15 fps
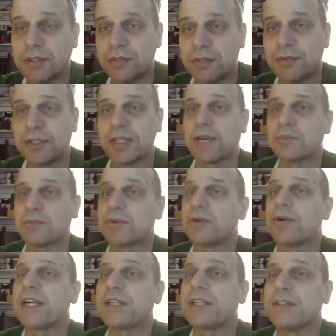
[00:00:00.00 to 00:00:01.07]
doing that
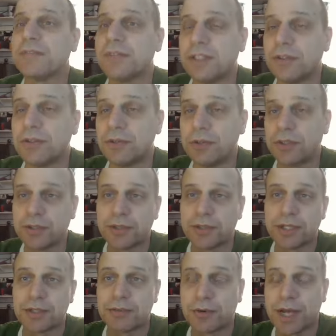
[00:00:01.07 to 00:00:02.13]
proactively or
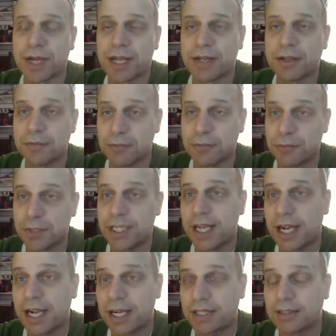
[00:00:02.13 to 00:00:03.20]
doing it
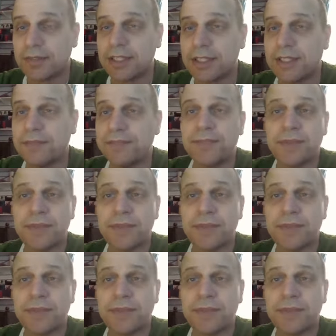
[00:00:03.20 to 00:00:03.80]
reactively,